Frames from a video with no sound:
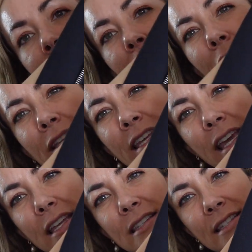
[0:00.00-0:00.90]
Look at
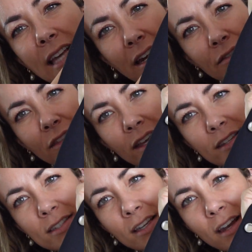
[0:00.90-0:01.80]
the inside of
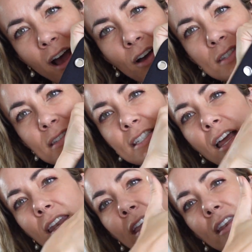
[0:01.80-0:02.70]
this and how
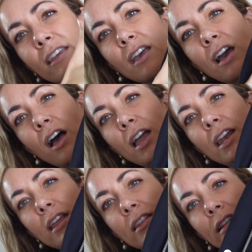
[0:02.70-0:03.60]
stunning the cut
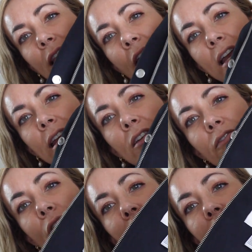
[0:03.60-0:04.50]
and the lining of
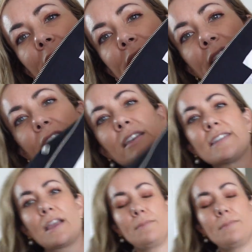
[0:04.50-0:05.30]
all of this is. I